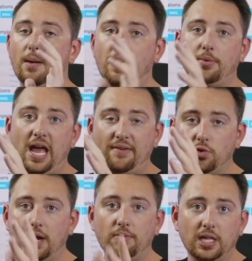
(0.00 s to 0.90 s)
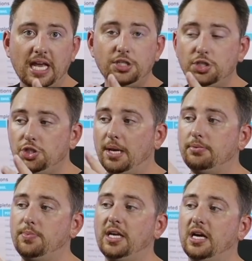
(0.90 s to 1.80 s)
I'm able to have great
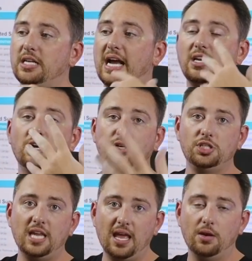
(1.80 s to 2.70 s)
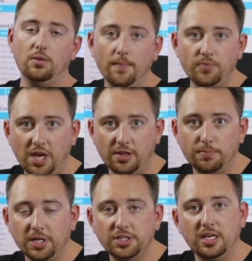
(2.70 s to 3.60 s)
relationships because I can understand the other
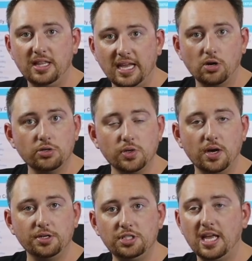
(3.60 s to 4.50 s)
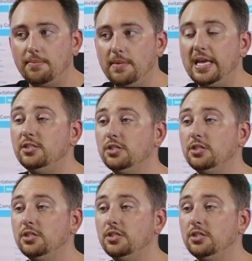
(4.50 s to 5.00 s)
person and they can also understand me.